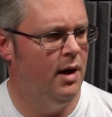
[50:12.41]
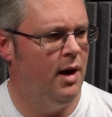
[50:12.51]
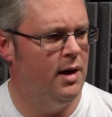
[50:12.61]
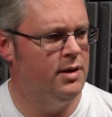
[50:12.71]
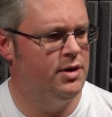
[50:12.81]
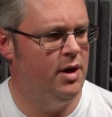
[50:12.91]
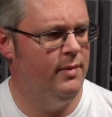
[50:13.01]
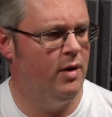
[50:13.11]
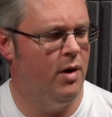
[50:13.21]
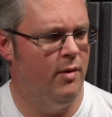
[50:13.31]
are
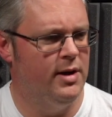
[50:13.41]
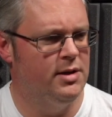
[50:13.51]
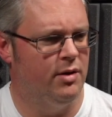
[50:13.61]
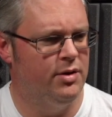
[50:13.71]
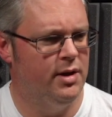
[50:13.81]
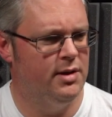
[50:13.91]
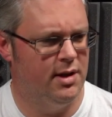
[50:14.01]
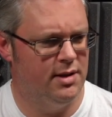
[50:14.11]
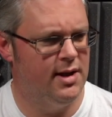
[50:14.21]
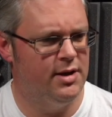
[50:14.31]
assuming Huawei is dodgy is
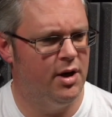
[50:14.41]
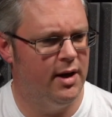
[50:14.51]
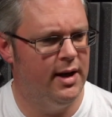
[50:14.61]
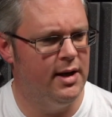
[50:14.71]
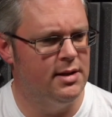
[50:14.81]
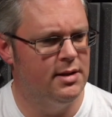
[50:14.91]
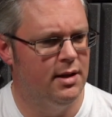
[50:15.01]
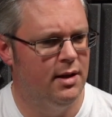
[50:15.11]
because they're Chinese.